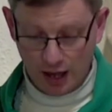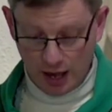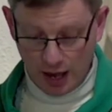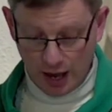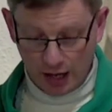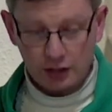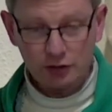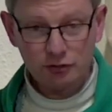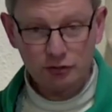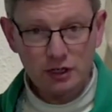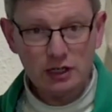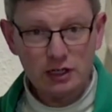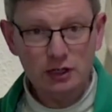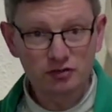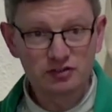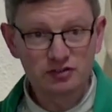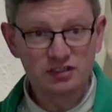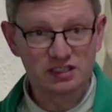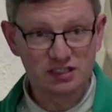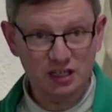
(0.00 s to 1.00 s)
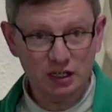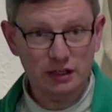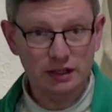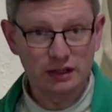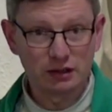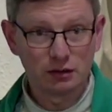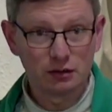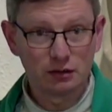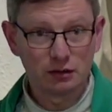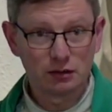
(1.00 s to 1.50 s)
Angry enough to die.
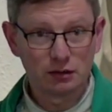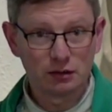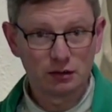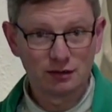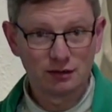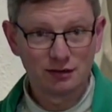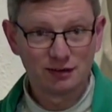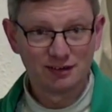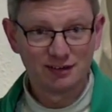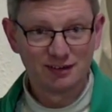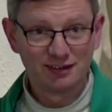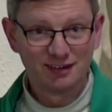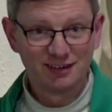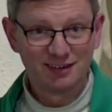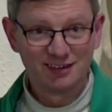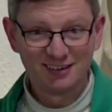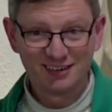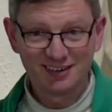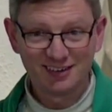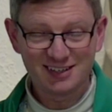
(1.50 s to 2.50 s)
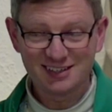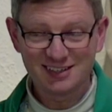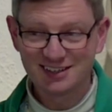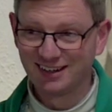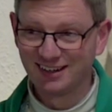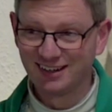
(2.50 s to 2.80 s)
Right?